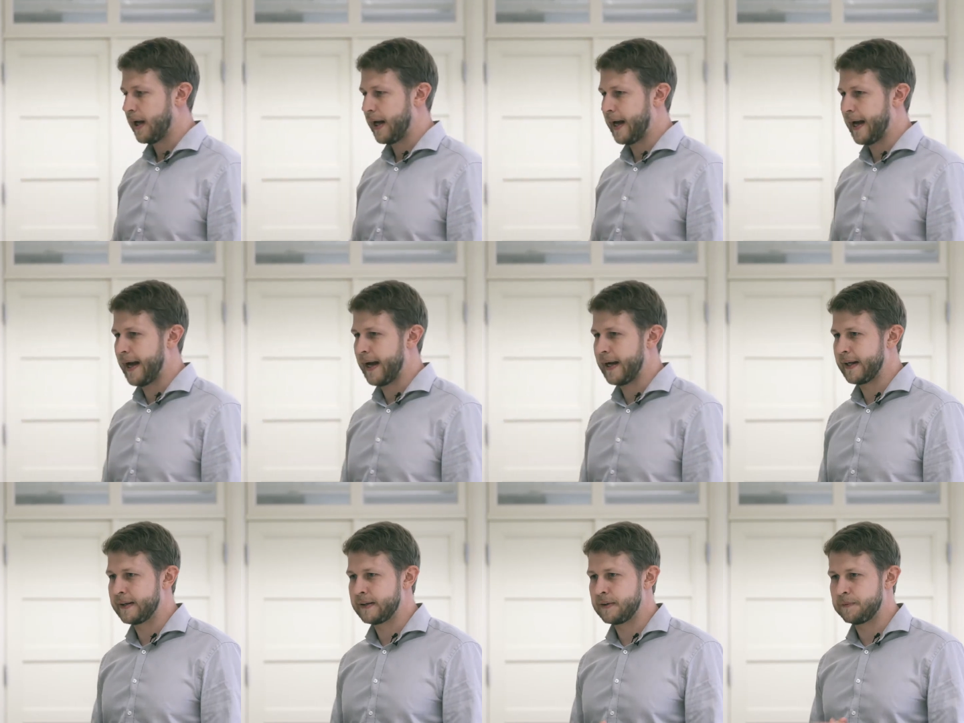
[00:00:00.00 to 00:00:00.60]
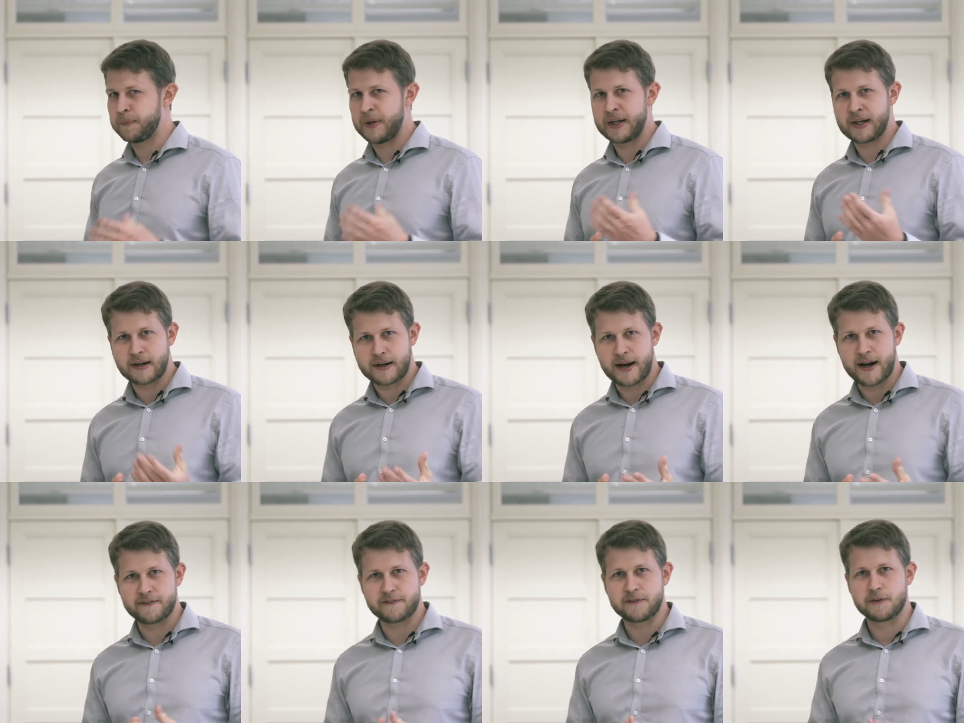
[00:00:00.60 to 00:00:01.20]
And being a
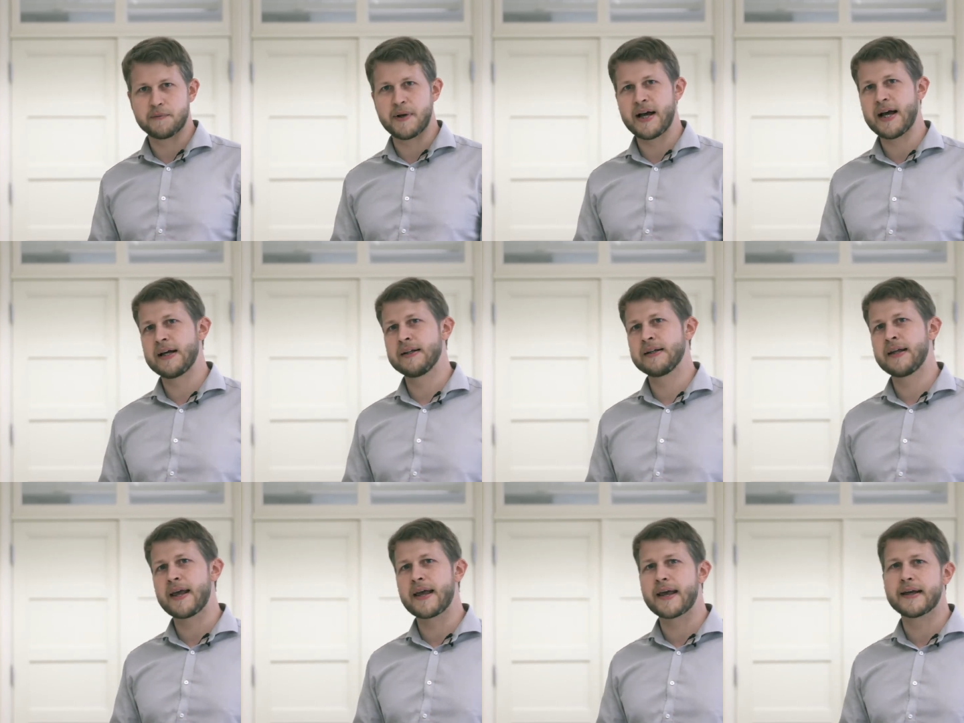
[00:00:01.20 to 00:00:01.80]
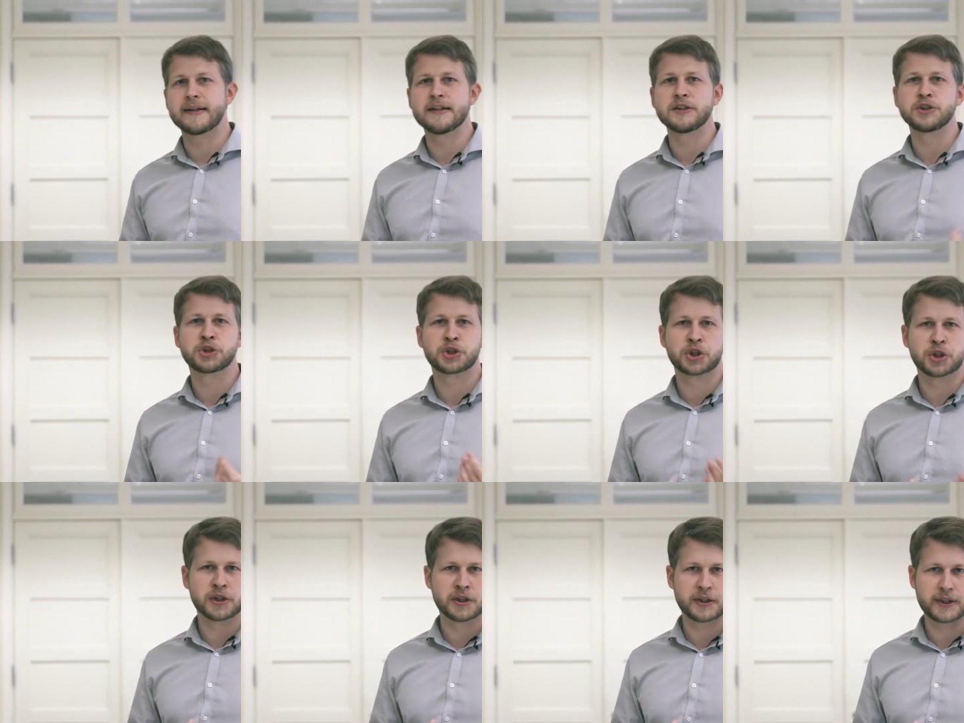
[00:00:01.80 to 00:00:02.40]
careful man, he had
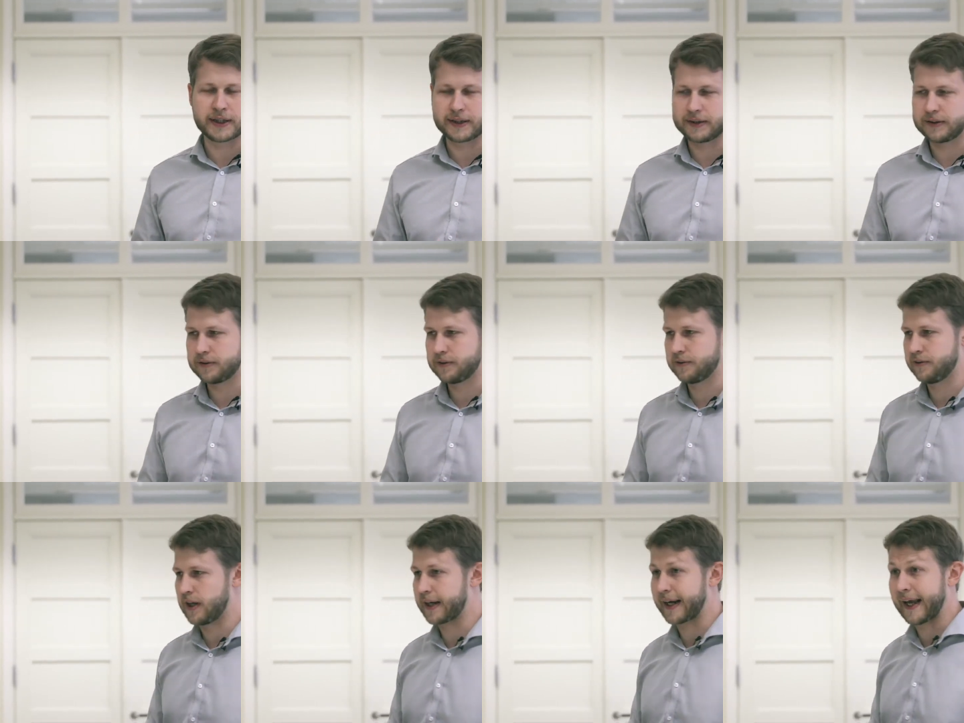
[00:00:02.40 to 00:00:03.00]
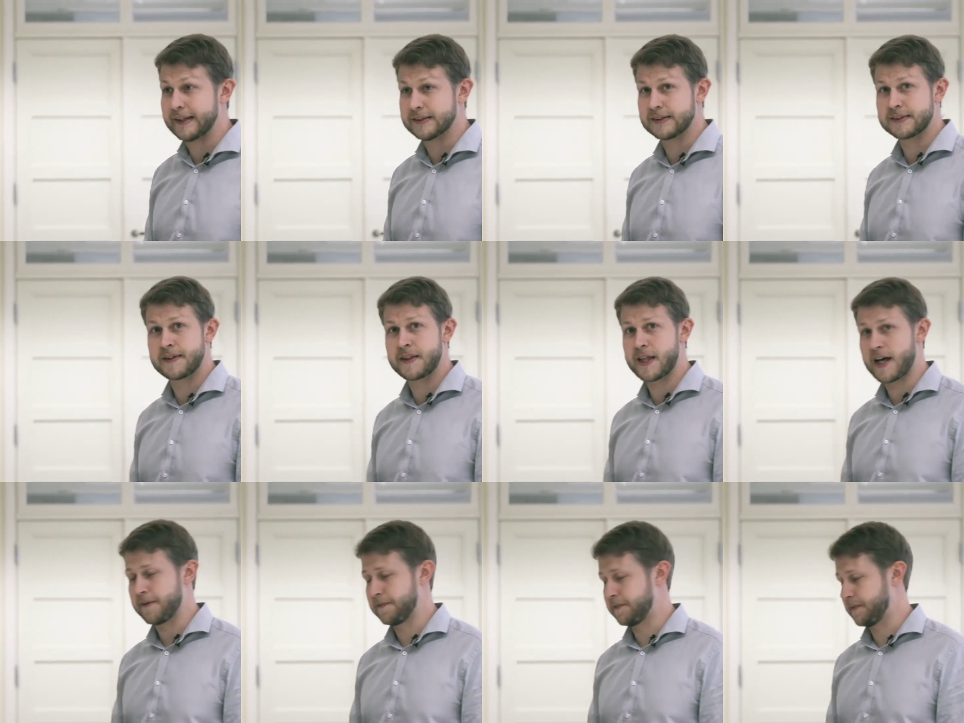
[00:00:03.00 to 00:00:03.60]
insured it against
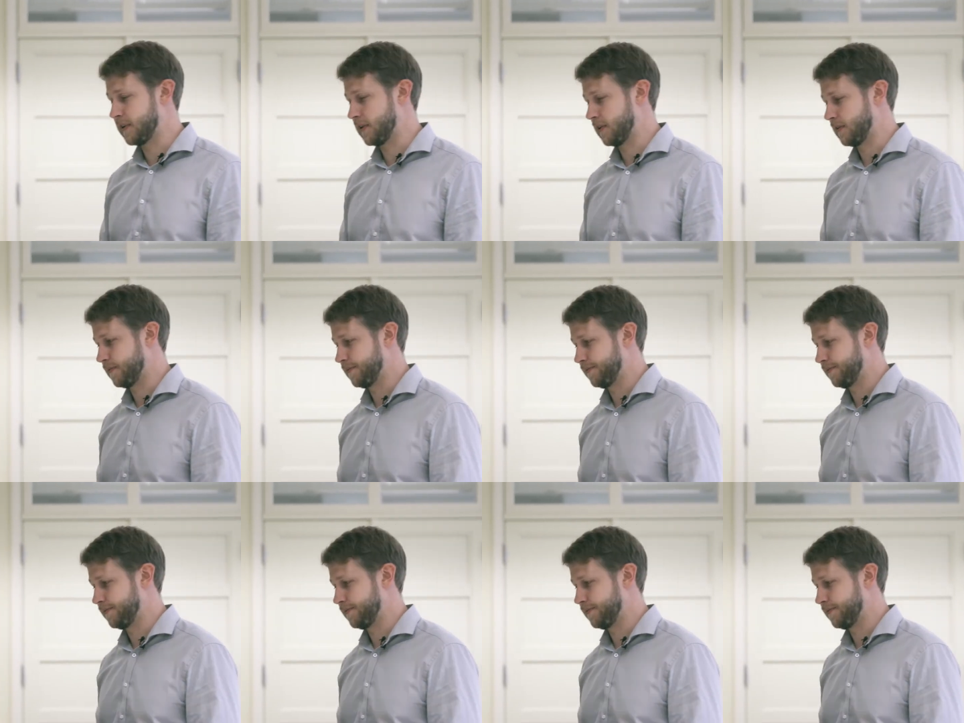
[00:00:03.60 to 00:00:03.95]
theft.